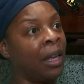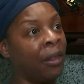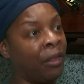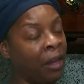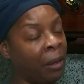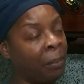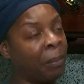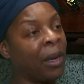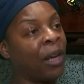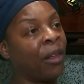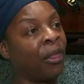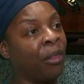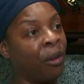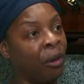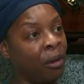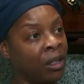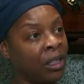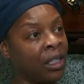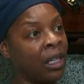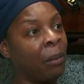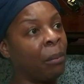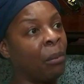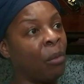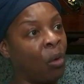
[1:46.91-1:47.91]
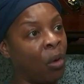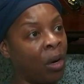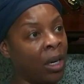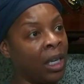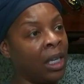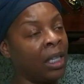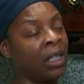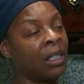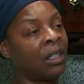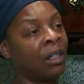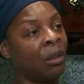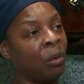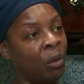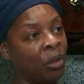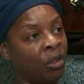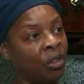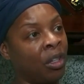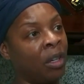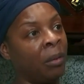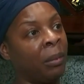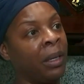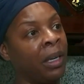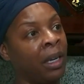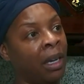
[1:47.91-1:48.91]
I think by Thursday morning, someone
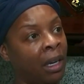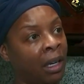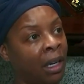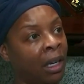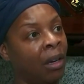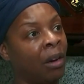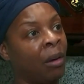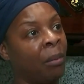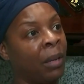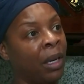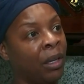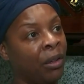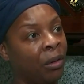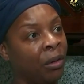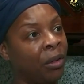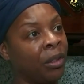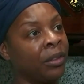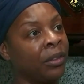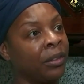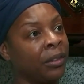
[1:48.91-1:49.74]
should have been knocking on my door.